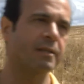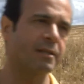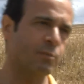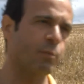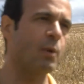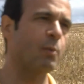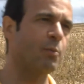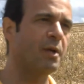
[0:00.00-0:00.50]

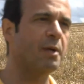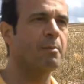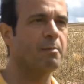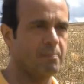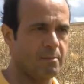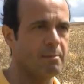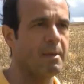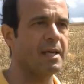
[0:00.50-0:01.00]
is when we
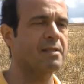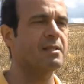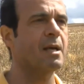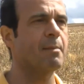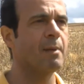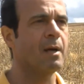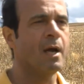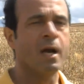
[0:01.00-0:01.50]
make
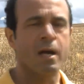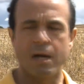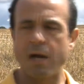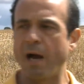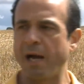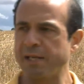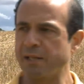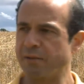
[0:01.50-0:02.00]
some
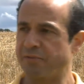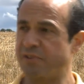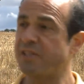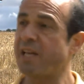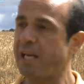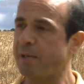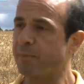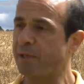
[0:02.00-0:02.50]
kind of
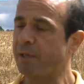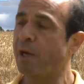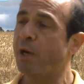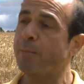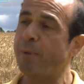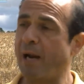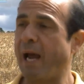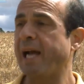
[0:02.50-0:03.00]

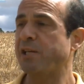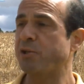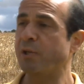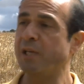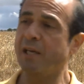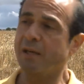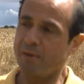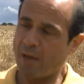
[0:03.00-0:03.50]
statement, but
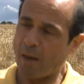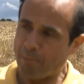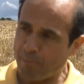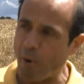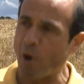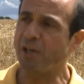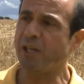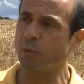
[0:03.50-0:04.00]
actually the
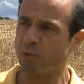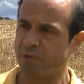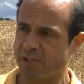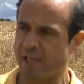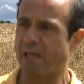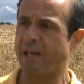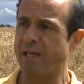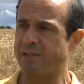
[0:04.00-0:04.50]
body will
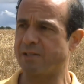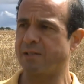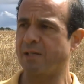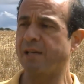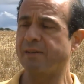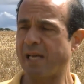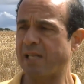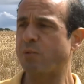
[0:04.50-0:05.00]
tell us,
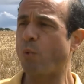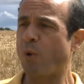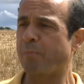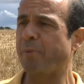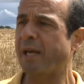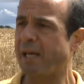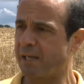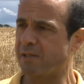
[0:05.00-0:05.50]
and that's
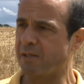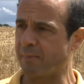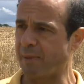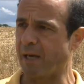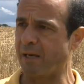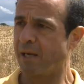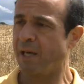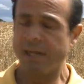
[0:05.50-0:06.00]
what pain is
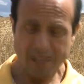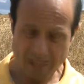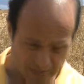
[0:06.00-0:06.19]
about. It